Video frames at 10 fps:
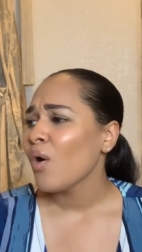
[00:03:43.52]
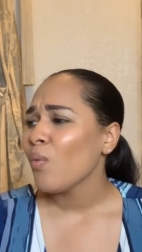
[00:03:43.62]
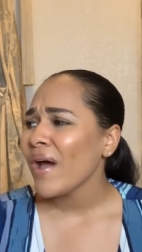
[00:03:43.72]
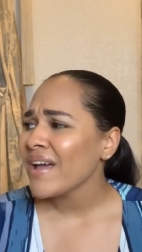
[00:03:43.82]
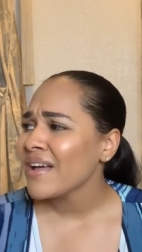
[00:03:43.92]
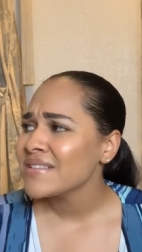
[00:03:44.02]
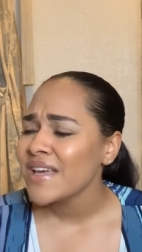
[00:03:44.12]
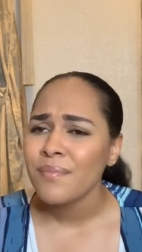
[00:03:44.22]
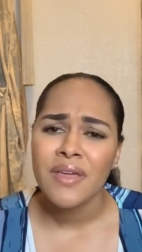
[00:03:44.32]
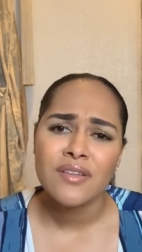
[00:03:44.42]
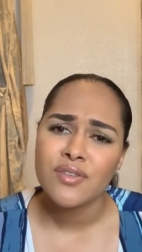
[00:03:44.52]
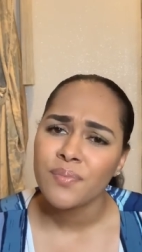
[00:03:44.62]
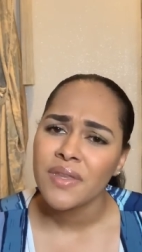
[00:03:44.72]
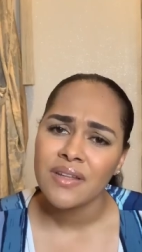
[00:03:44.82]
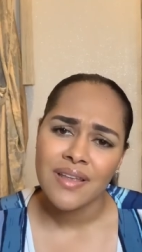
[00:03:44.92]
why can't I make
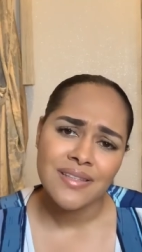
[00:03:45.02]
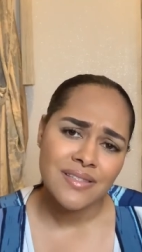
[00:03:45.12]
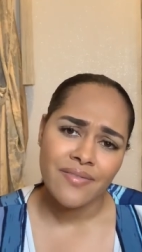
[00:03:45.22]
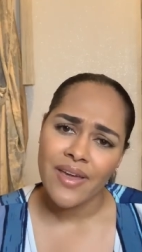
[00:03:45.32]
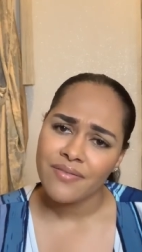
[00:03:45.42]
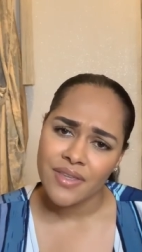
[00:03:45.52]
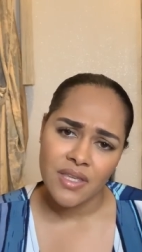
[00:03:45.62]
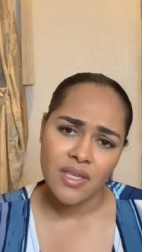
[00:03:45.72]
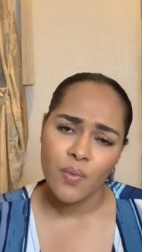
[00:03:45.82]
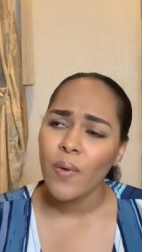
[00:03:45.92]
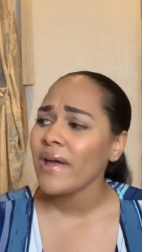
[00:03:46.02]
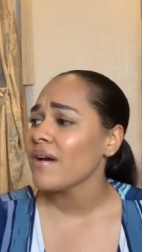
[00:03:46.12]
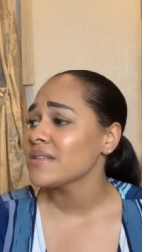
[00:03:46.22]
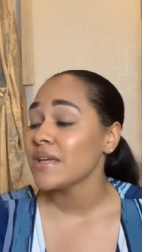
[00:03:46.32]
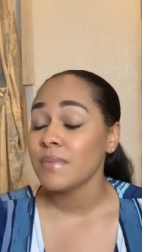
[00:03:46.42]
something that's 5k? Why
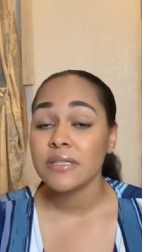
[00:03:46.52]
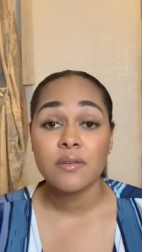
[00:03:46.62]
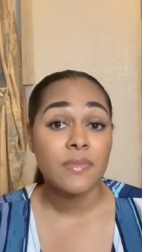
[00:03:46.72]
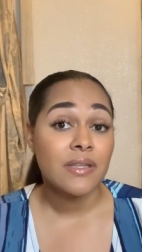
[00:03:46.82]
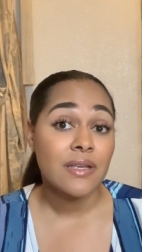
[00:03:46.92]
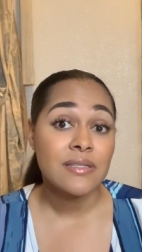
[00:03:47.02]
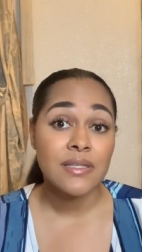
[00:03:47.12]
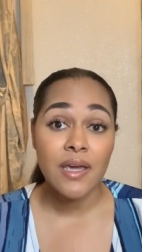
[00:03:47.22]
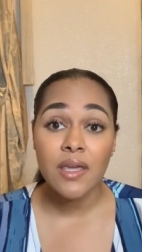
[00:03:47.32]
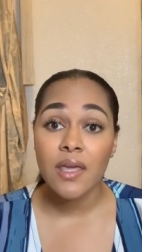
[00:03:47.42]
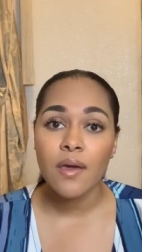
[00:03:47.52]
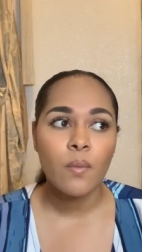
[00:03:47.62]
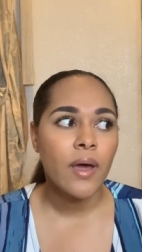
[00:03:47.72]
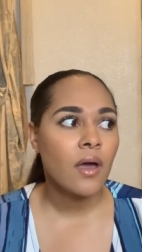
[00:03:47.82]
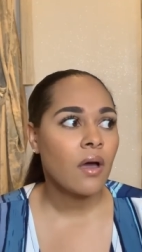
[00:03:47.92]
can't I make something that's 10k?
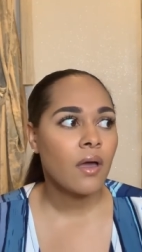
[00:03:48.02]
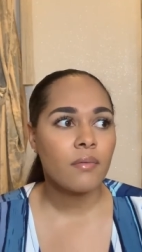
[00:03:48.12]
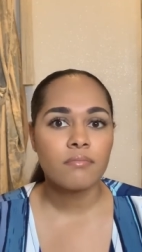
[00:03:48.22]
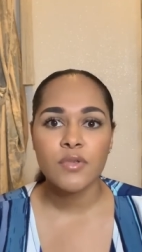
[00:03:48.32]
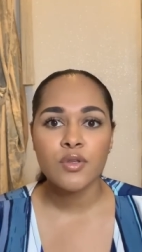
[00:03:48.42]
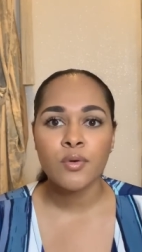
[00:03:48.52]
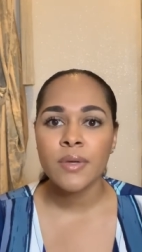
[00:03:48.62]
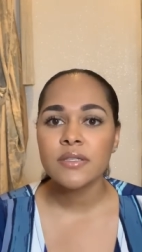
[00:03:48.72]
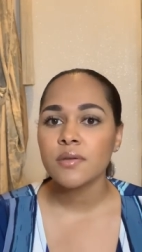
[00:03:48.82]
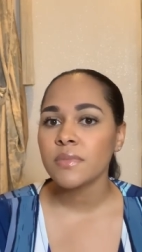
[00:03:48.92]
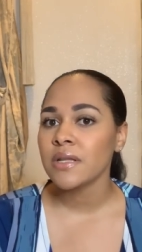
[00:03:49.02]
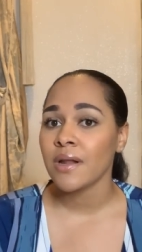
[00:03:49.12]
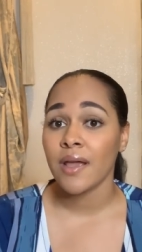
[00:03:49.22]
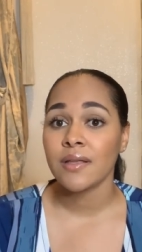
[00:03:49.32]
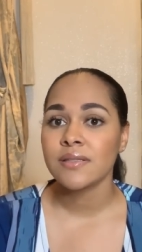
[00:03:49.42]
Why can't I, you know, make something that
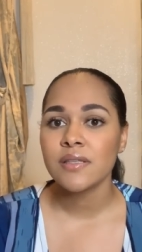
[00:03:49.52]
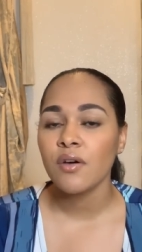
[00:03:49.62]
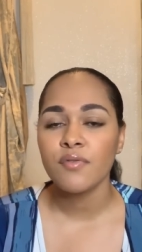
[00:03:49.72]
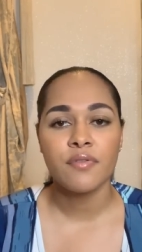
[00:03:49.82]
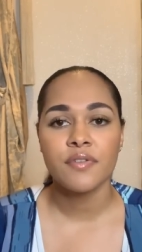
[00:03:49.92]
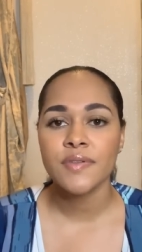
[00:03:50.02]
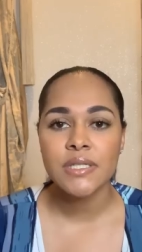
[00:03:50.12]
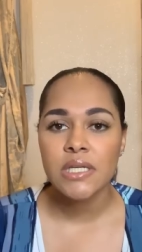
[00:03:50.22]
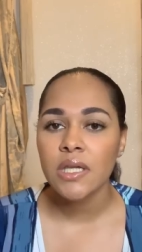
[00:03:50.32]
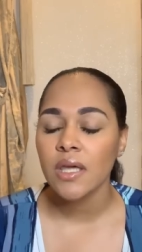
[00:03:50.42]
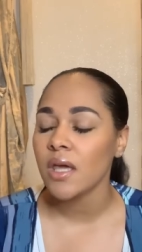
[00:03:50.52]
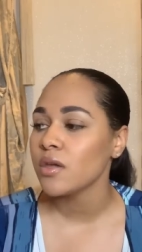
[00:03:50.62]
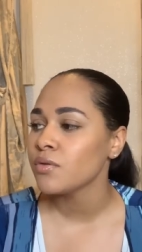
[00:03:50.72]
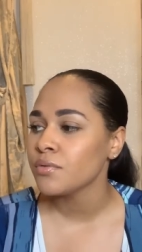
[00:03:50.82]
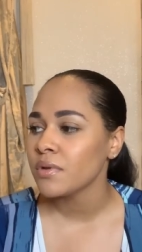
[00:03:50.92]
I can sell for
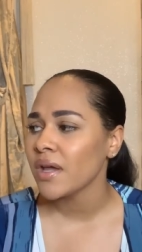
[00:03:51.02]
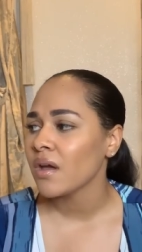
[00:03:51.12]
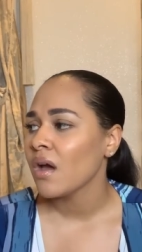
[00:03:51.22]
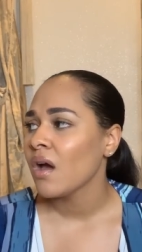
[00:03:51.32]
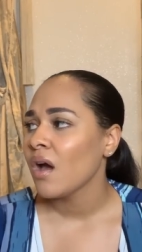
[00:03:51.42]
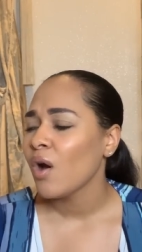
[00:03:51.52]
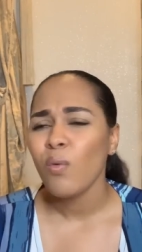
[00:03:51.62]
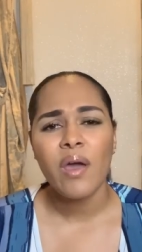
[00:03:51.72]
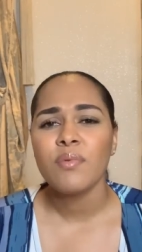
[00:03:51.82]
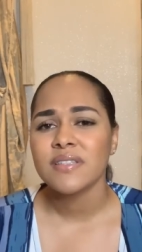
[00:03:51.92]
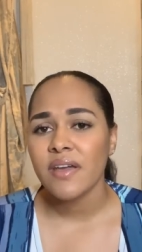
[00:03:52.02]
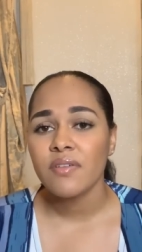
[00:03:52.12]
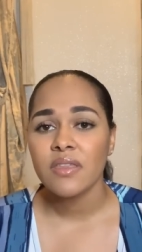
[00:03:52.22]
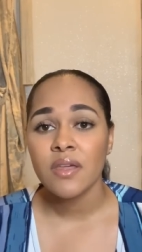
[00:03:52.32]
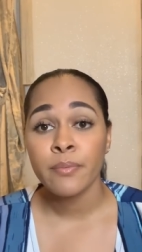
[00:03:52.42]
15k? You know, like, why must
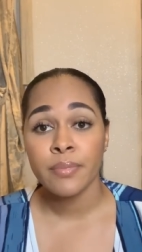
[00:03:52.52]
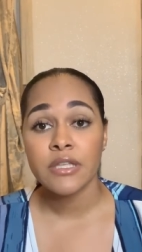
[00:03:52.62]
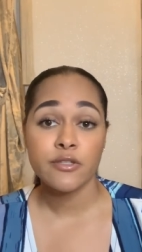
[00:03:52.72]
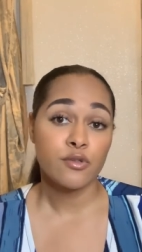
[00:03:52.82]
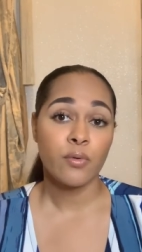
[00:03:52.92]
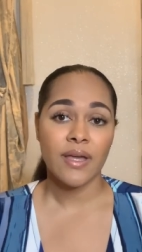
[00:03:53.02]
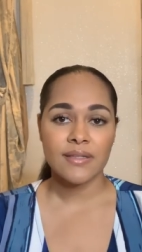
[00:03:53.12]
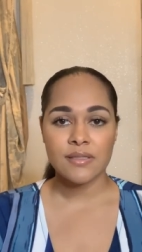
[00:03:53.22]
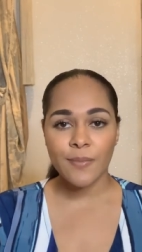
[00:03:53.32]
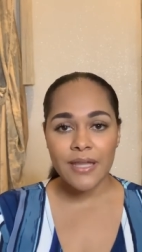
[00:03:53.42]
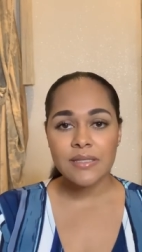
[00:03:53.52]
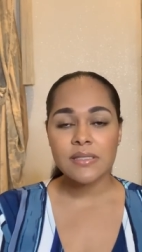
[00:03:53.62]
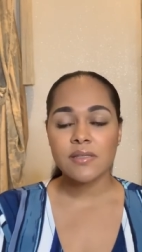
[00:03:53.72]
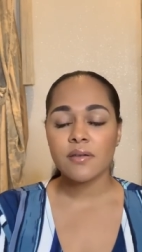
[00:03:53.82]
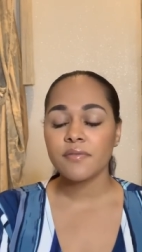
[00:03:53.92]
everything be so
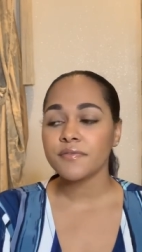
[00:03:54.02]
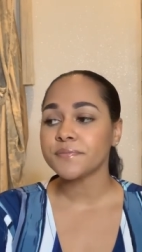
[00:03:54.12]
expensive?